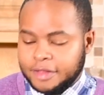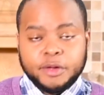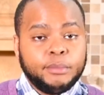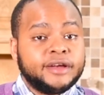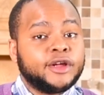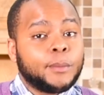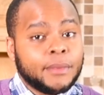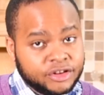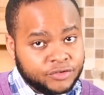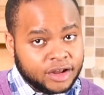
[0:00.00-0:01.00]
They break down
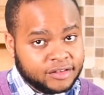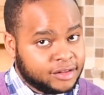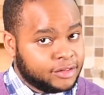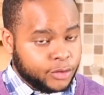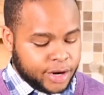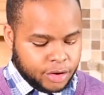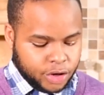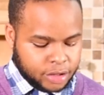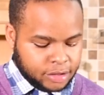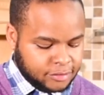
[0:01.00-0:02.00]
much faster than the red
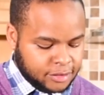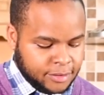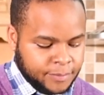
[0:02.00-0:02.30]
onions.